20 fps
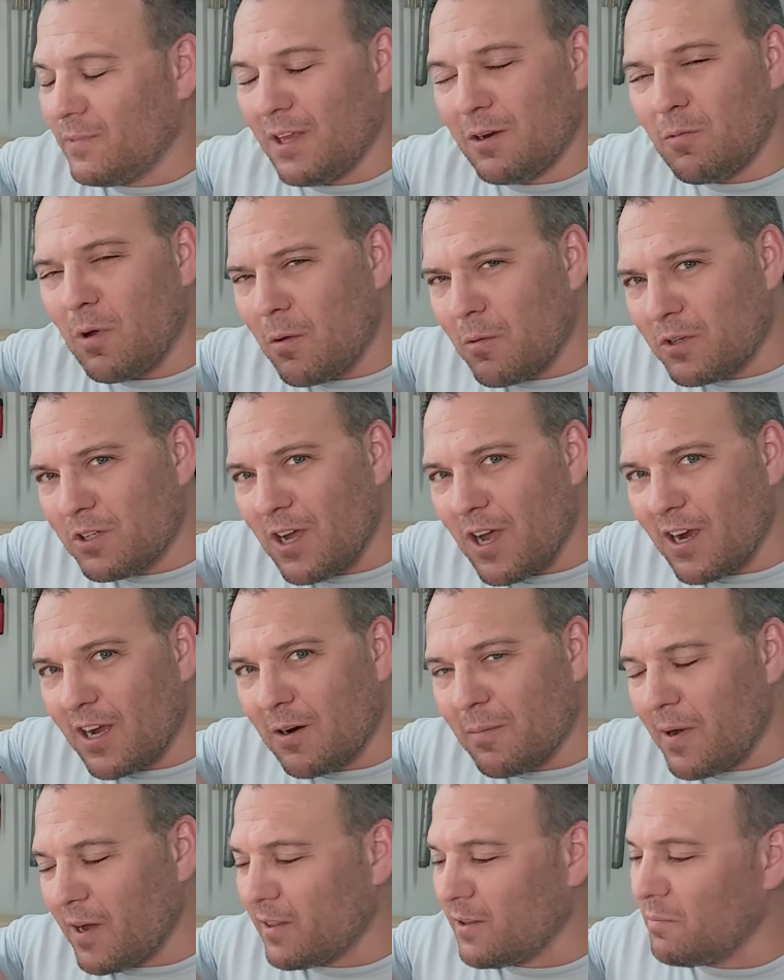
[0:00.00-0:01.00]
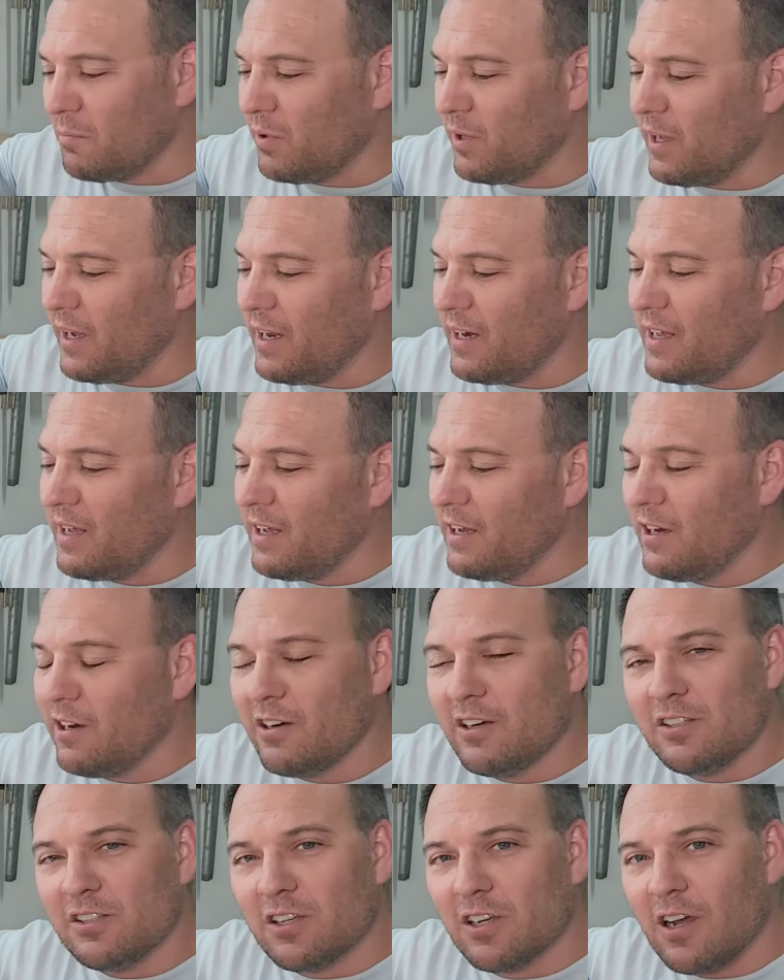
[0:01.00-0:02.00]
And while we're talking about the blade, here
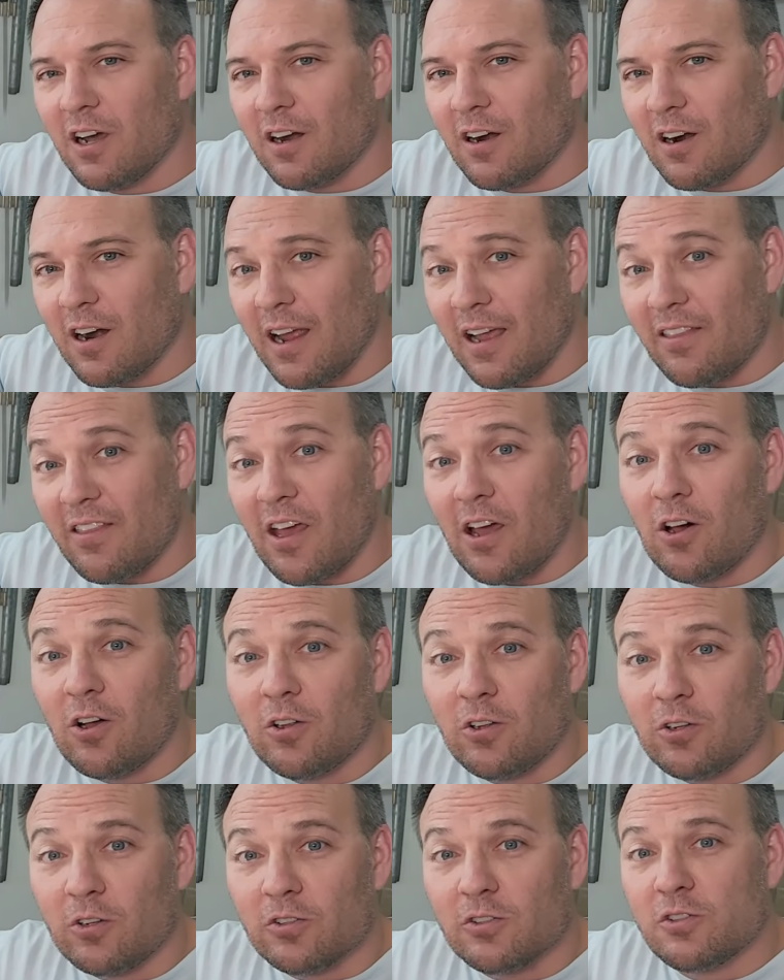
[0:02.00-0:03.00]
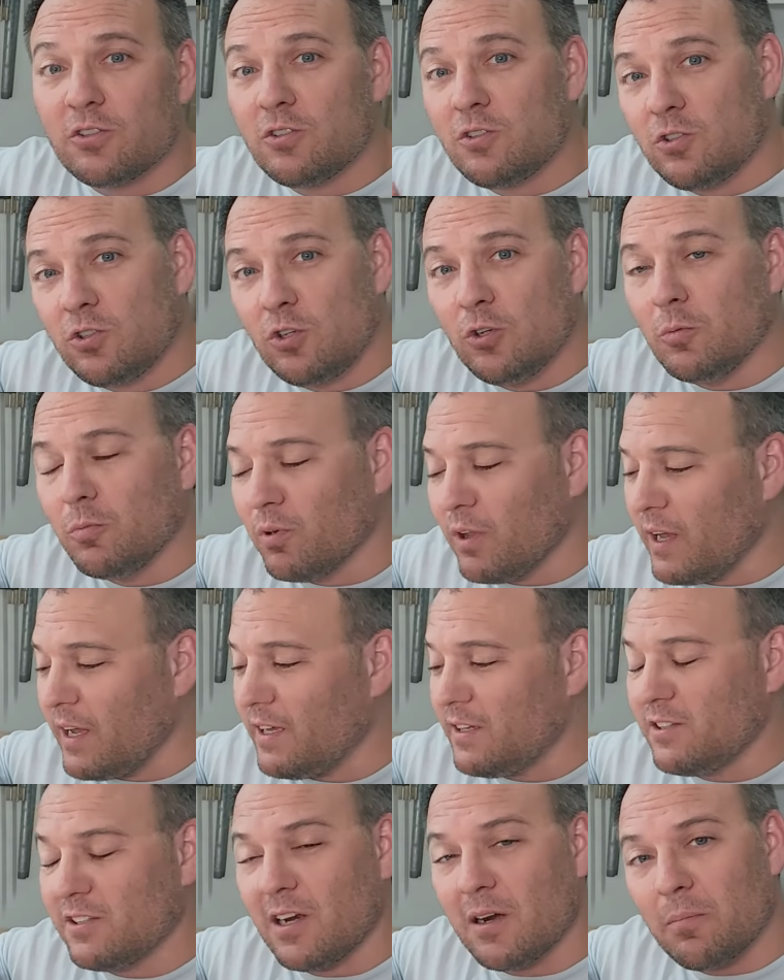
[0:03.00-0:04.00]
is the cutter head that holds two
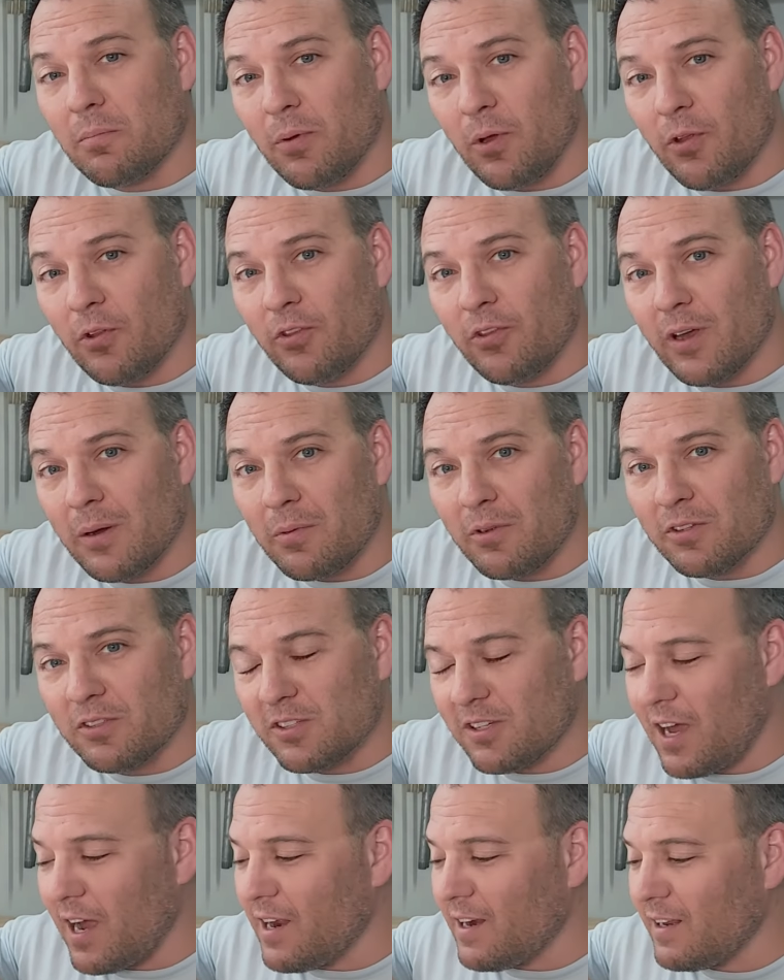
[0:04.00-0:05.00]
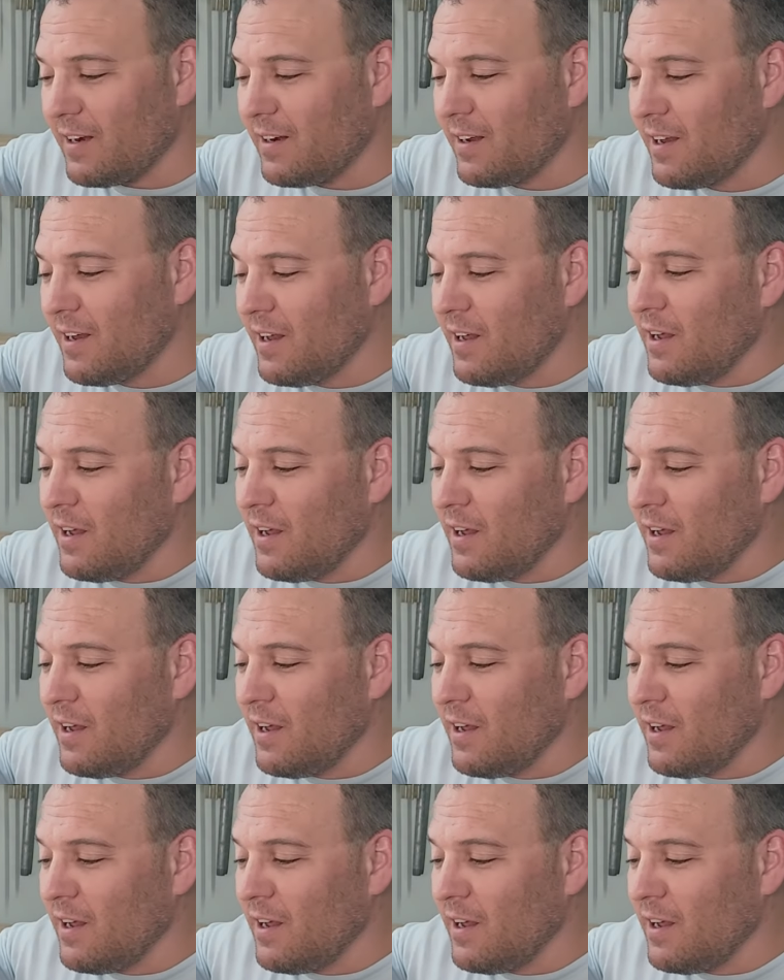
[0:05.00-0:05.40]
blades that are both double-sided.